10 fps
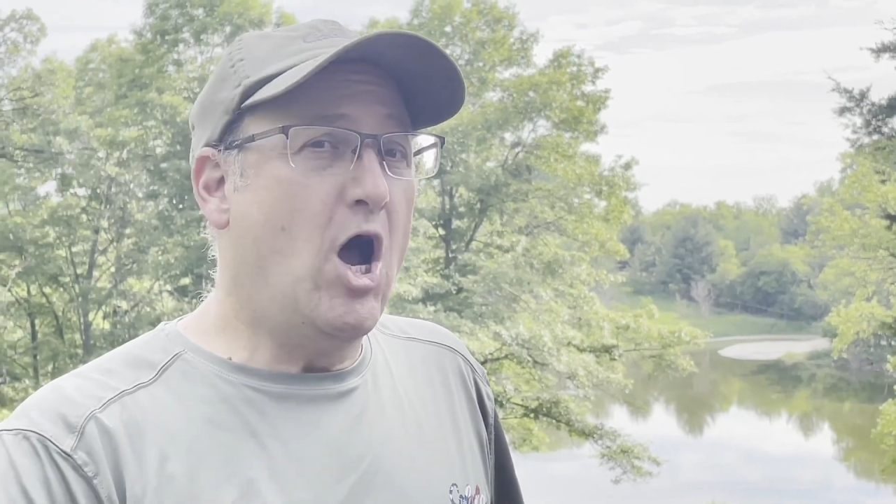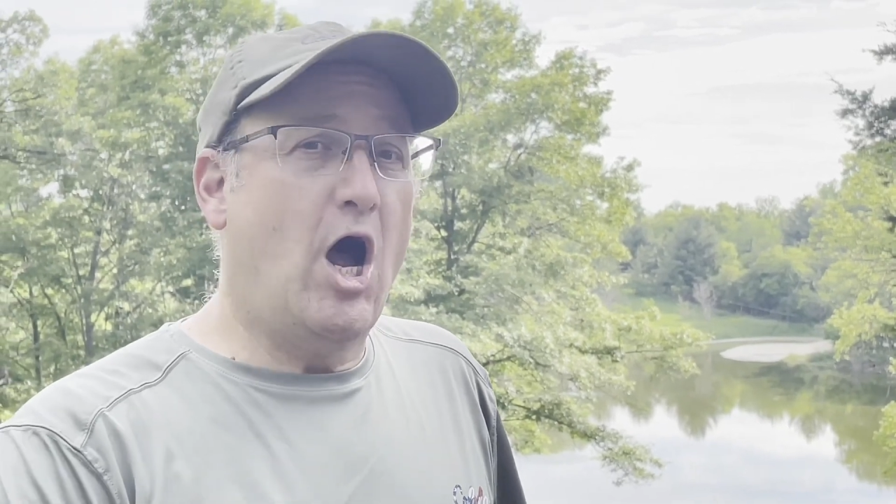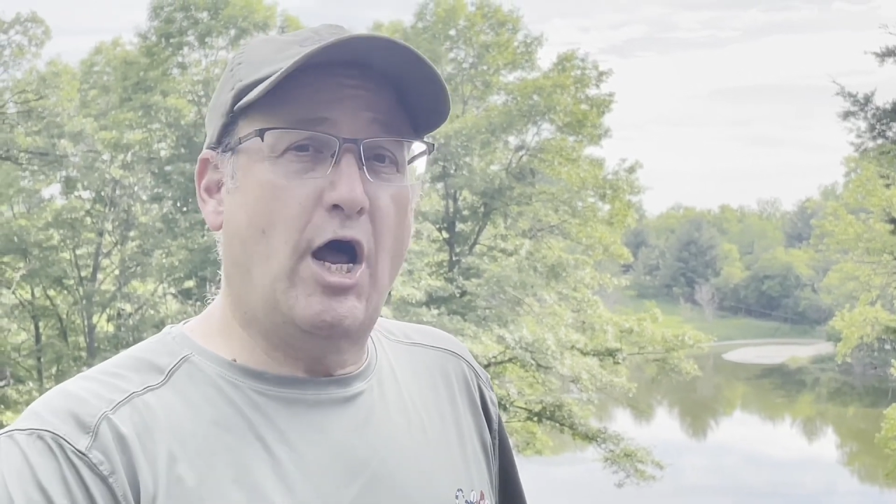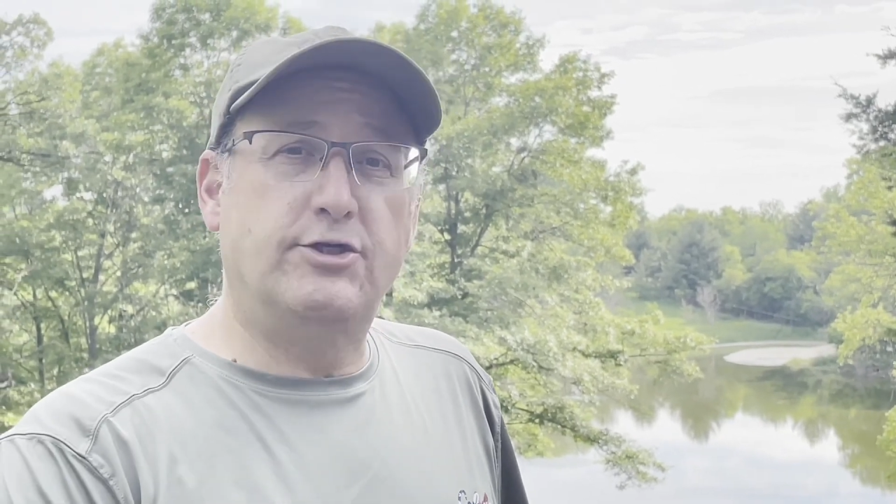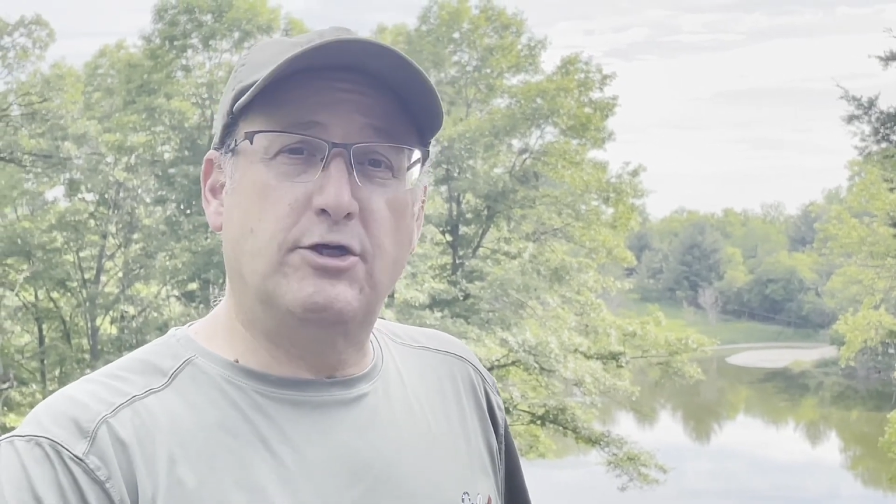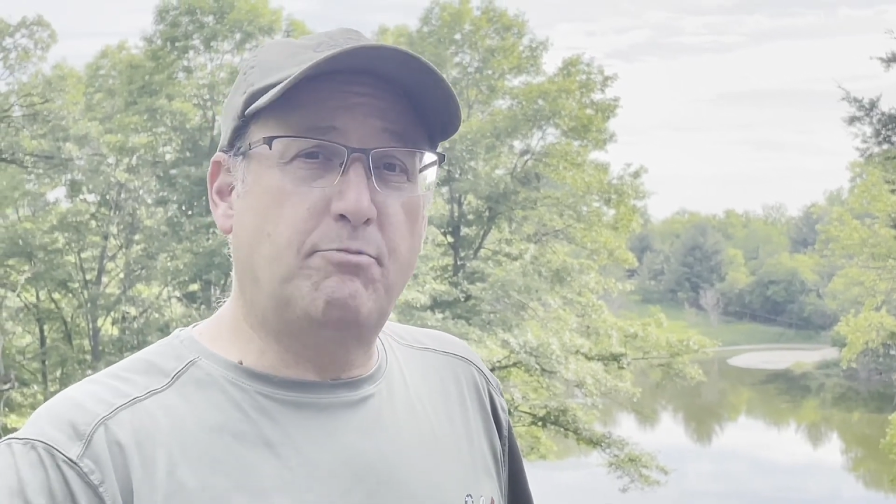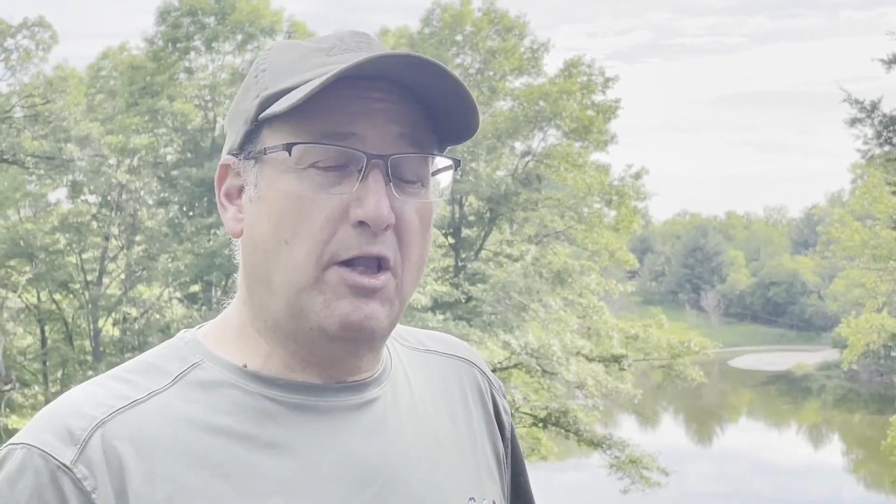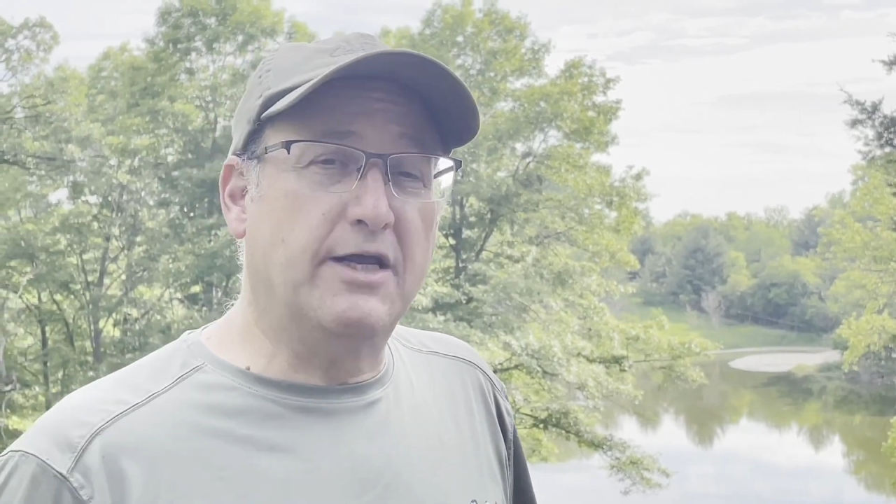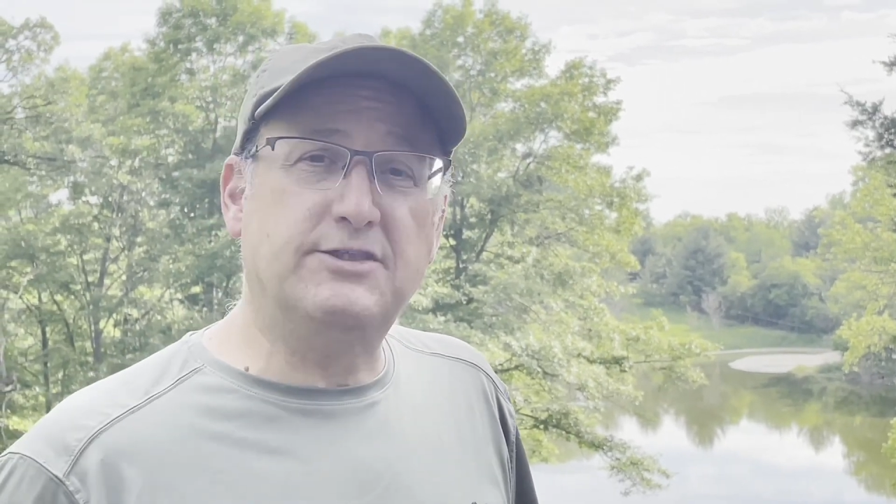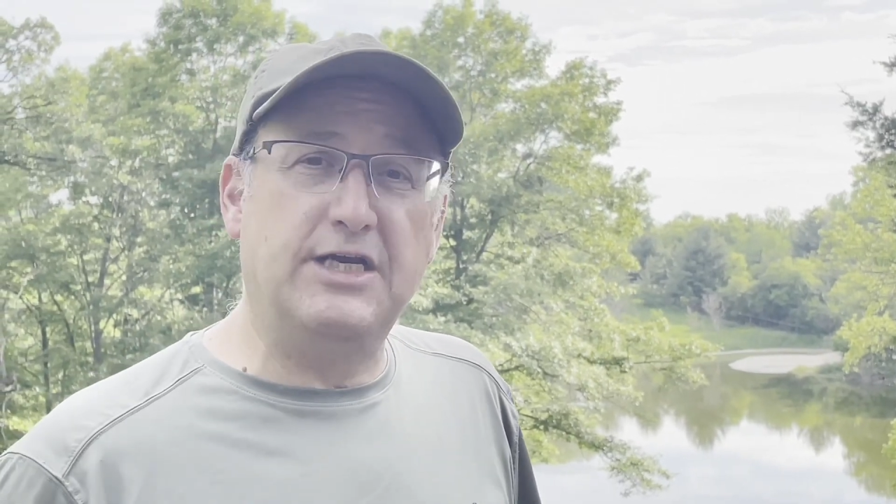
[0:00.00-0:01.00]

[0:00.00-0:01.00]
100 plus